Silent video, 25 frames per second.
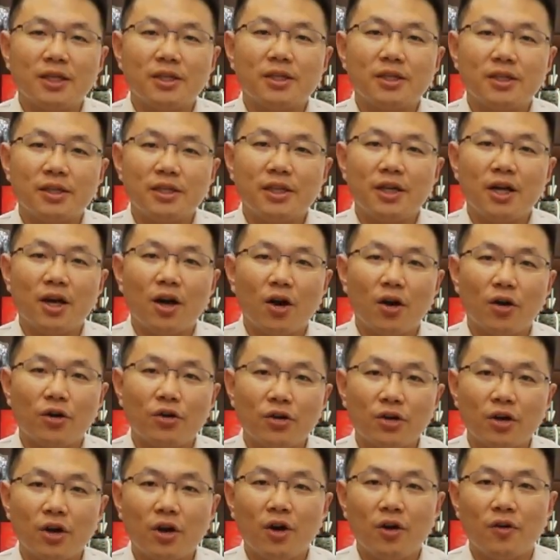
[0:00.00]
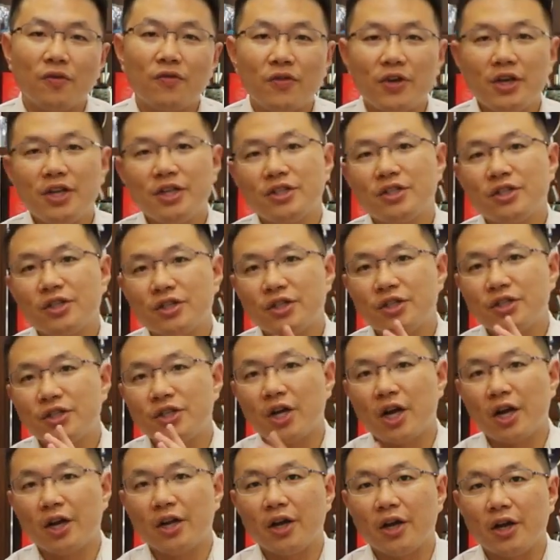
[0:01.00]
At the heart of East
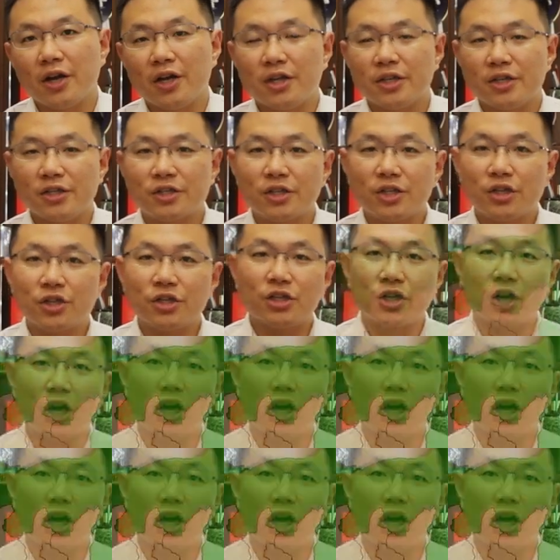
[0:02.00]
China is